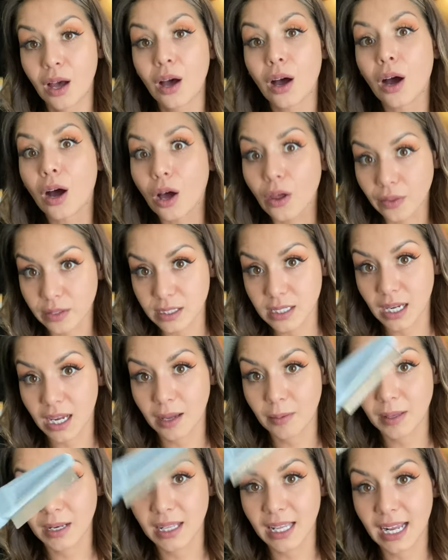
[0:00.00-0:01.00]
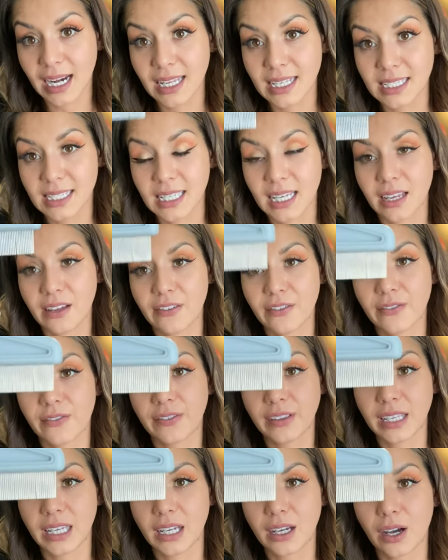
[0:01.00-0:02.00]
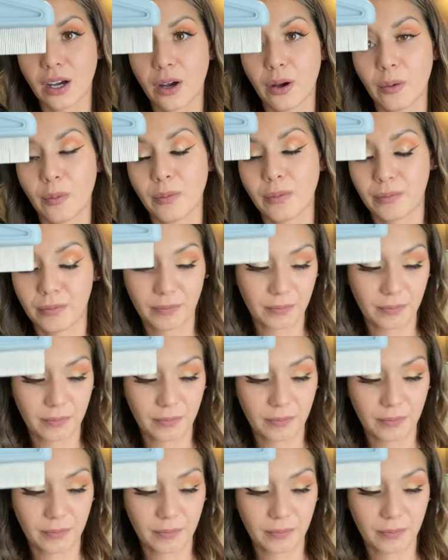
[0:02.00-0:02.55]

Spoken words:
all the time, and that is a flea comb.